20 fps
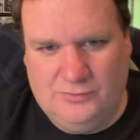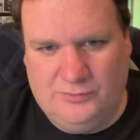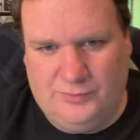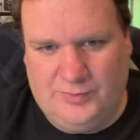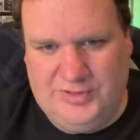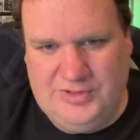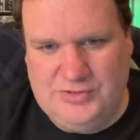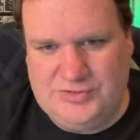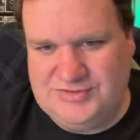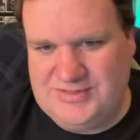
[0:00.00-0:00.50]

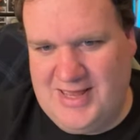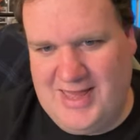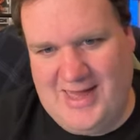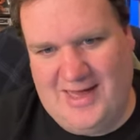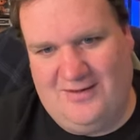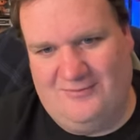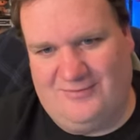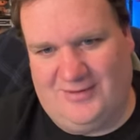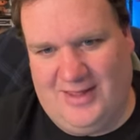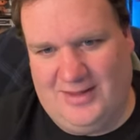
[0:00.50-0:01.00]
We used to
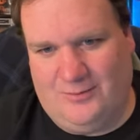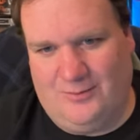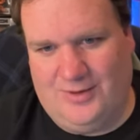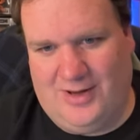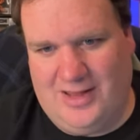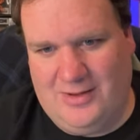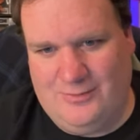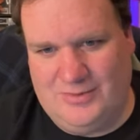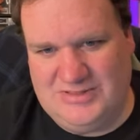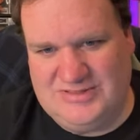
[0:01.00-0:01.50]
have, like, when
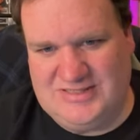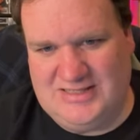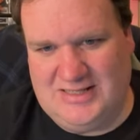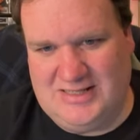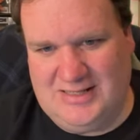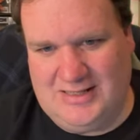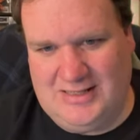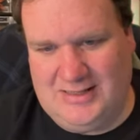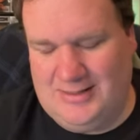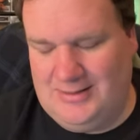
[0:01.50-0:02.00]
I was
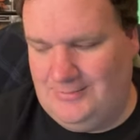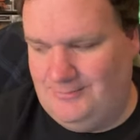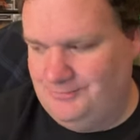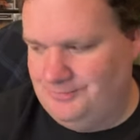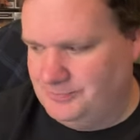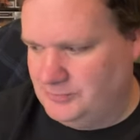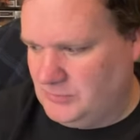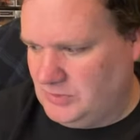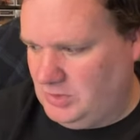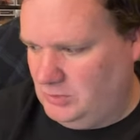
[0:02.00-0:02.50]

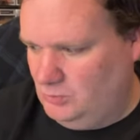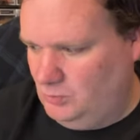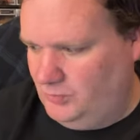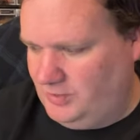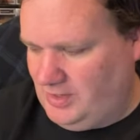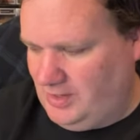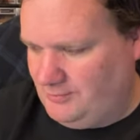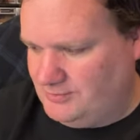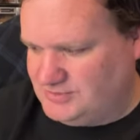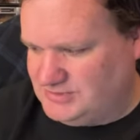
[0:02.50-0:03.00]

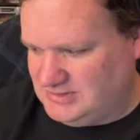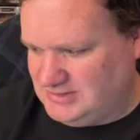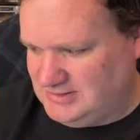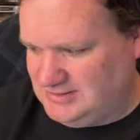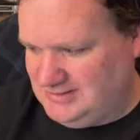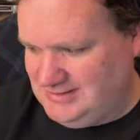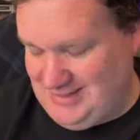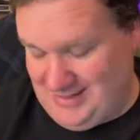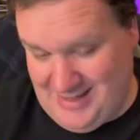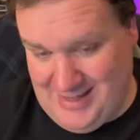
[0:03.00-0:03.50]
a
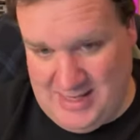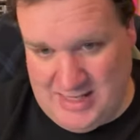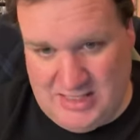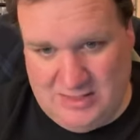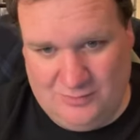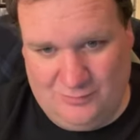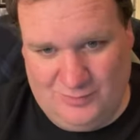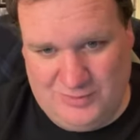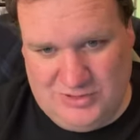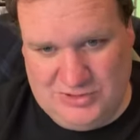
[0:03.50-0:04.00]
kid,
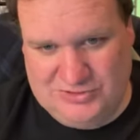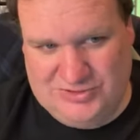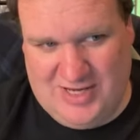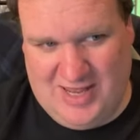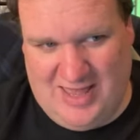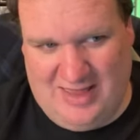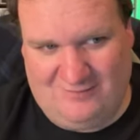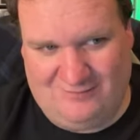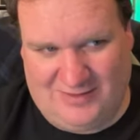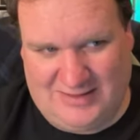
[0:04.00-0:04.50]
we used to
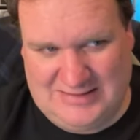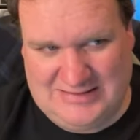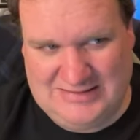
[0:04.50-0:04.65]
have, like,